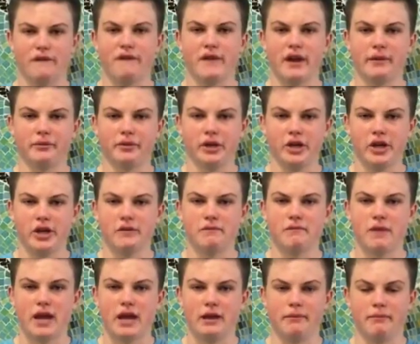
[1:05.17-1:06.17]
family
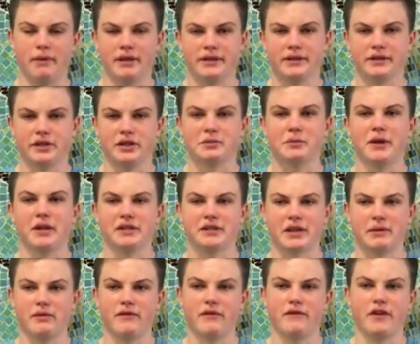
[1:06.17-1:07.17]
and basically spending
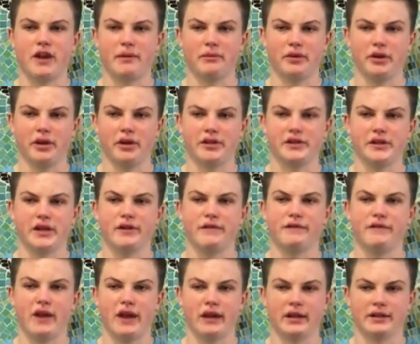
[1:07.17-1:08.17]
time with your family to give
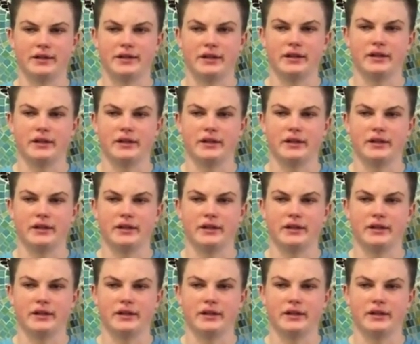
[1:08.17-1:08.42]
thanks.